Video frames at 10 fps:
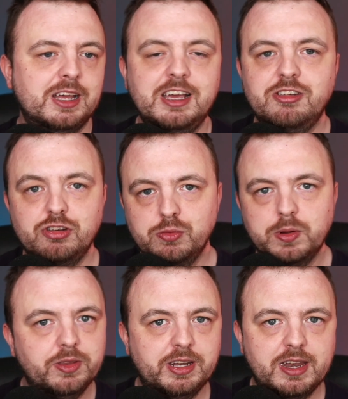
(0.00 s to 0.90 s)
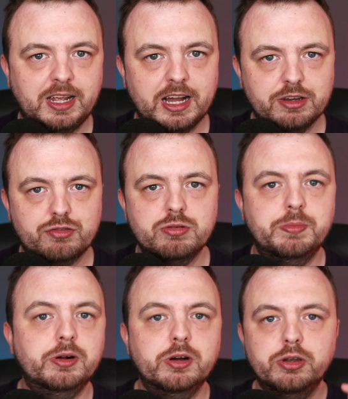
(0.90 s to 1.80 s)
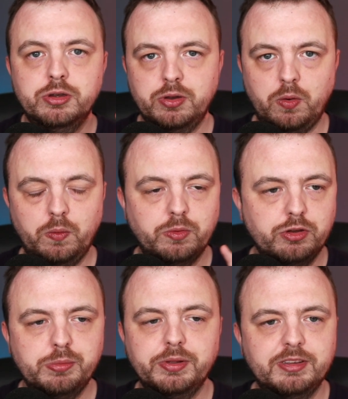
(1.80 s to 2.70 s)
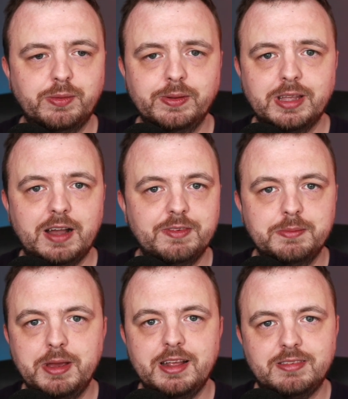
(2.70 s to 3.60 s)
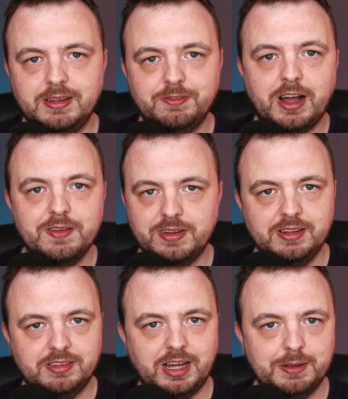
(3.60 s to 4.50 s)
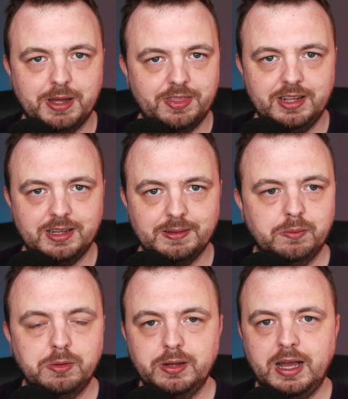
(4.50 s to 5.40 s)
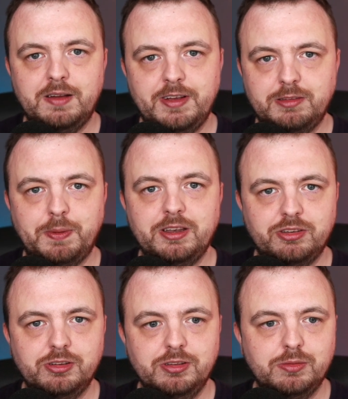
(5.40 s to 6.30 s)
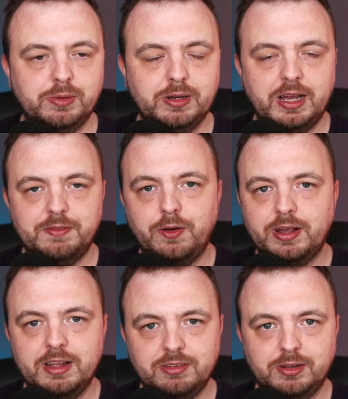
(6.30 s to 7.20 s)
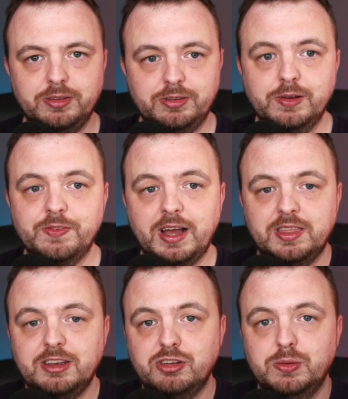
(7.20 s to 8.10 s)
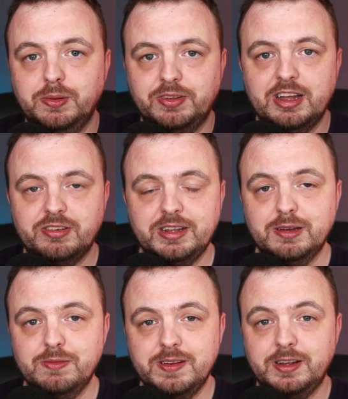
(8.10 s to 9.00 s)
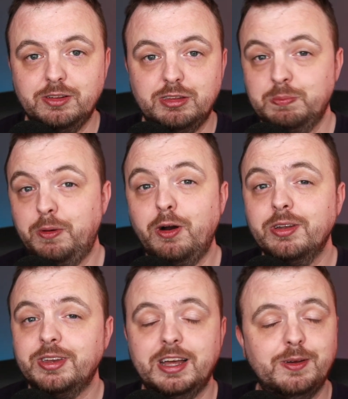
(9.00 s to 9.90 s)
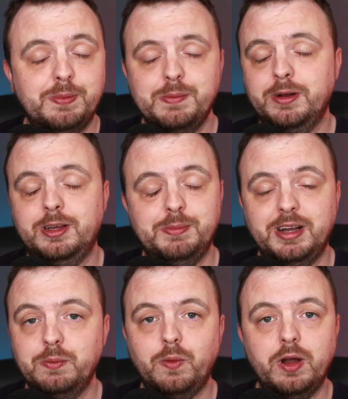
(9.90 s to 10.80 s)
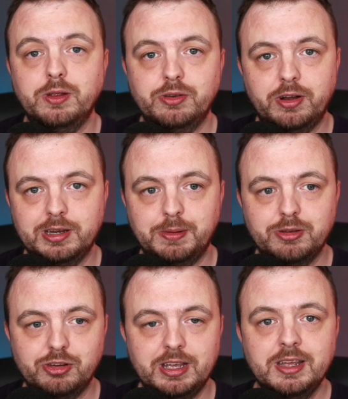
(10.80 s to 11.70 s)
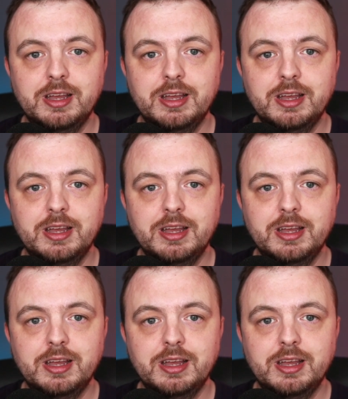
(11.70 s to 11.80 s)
Is New World in any kind of trouble? No. New World is going to have an amazing 5 years' time, I think. We're going to have expansions. We're going to have all kinds of good stuff. I think New World's actually in a really good spot. I know people are going to be like, what are you talking about, Jay?